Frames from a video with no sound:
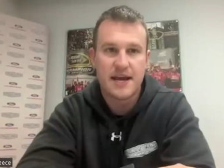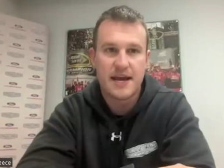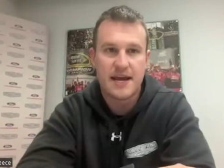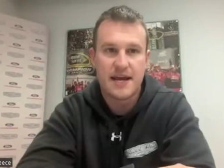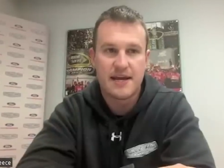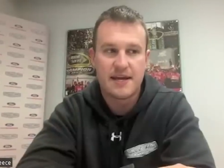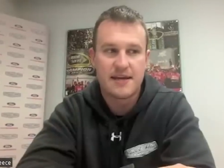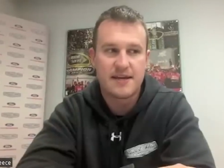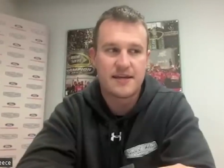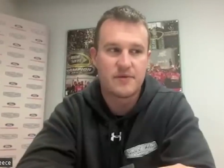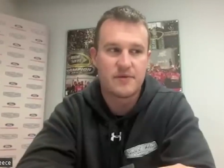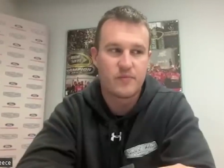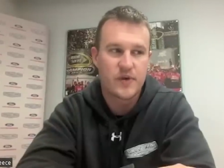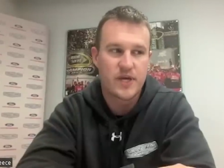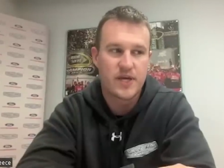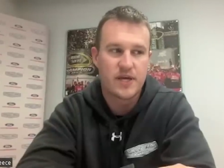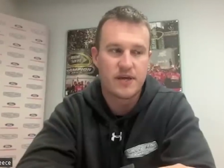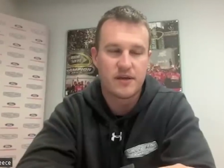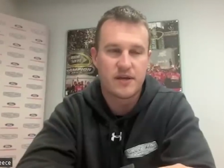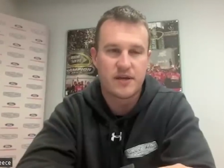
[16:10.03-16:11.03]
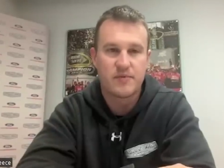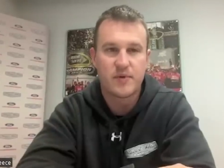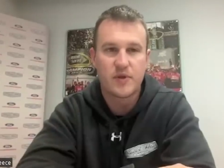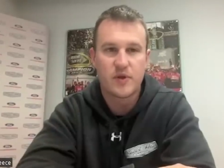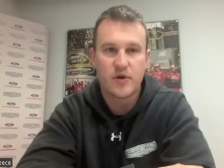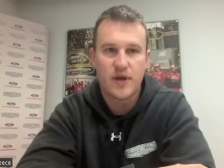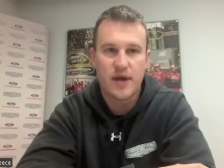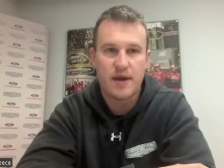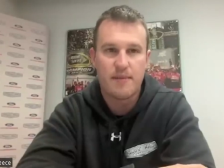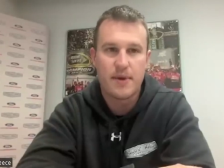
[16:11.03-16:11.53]
hey, can we can we
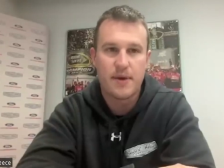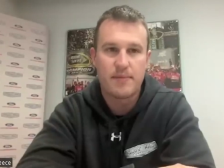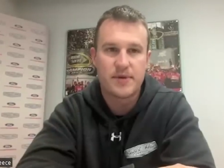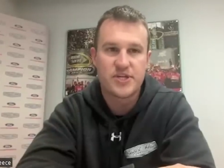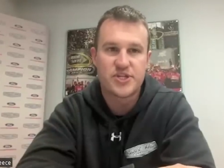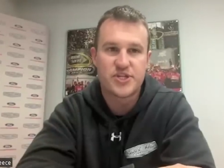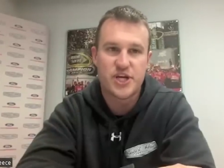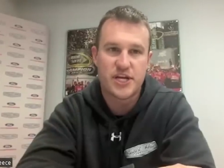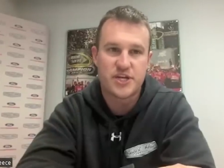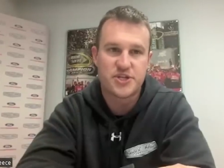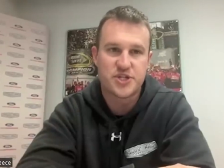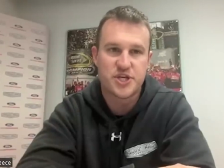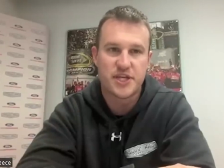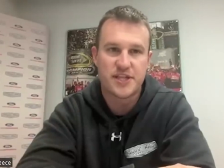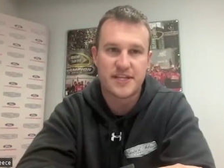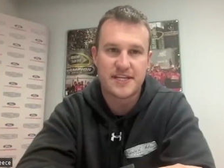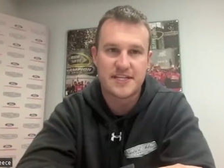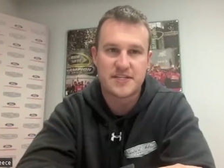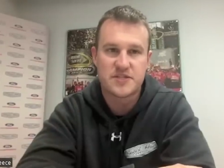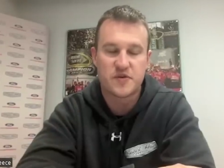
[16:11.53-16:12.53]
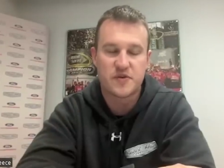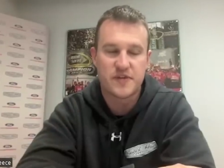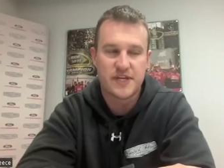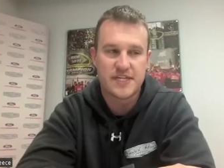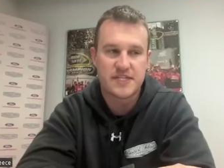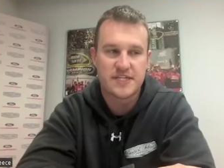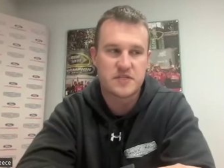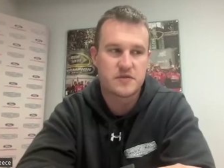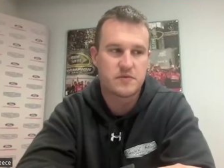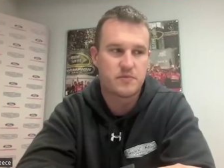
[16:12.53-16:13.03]
look at maybe changing this or
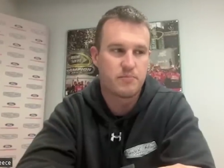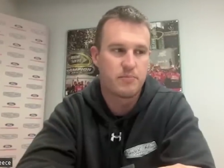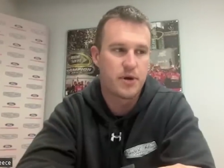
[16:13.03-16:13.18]
this?